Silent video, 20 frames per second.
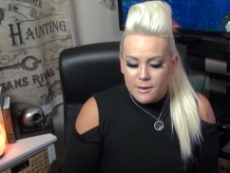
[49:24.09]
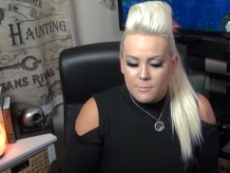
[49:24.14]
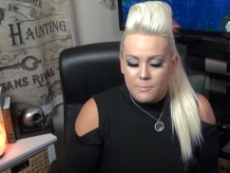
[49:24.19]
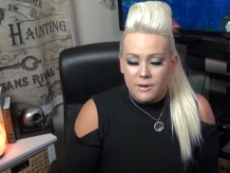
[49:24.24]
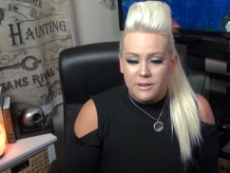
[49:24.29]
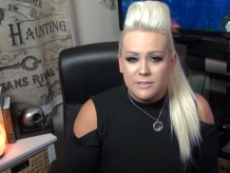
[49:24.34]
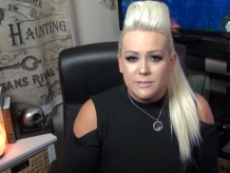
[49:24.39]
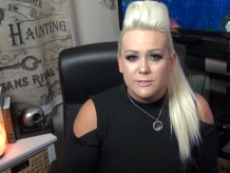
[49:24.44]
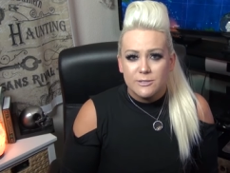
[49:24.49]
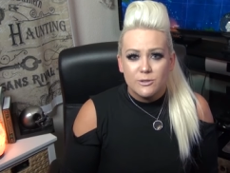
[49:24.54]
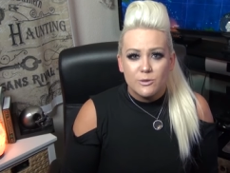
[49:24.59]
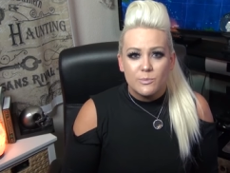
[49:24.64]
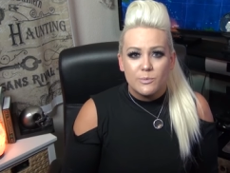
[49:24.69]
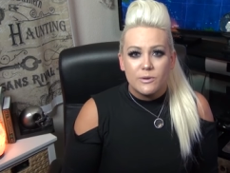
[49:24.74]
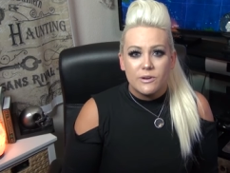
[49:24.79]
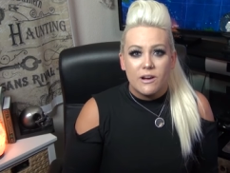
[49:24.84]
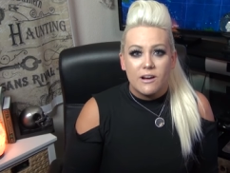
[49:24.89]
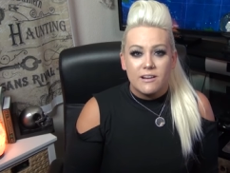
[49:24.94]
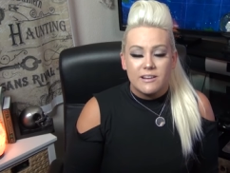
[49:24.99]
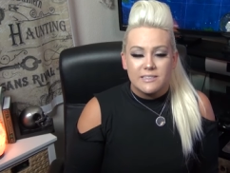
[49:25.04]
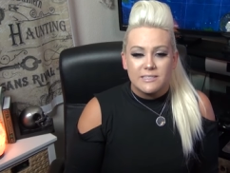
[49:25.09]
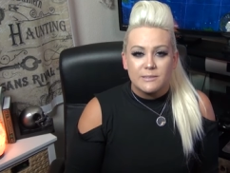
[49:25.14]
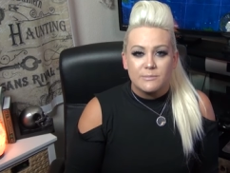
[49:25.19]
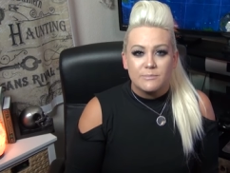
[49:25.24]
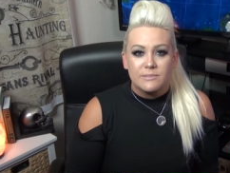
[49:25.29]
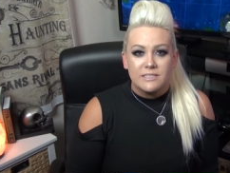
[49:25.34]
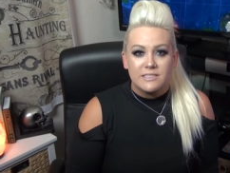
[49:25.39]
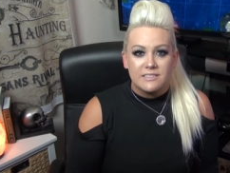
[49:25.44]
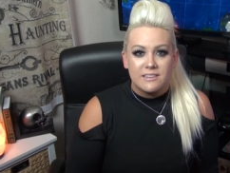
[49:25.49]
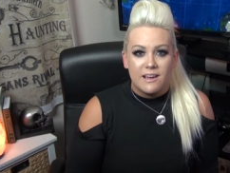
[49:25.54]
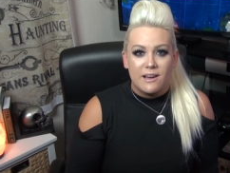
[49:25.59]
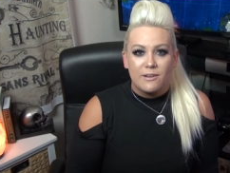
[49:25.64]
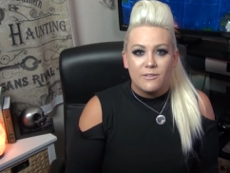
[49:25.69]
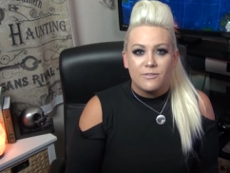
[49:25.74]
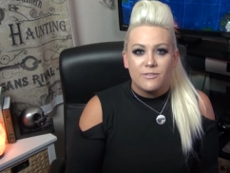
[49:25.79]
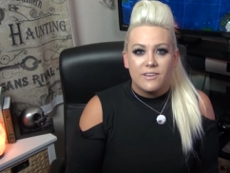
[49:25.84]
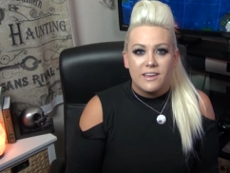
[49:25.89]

but super awesome stuff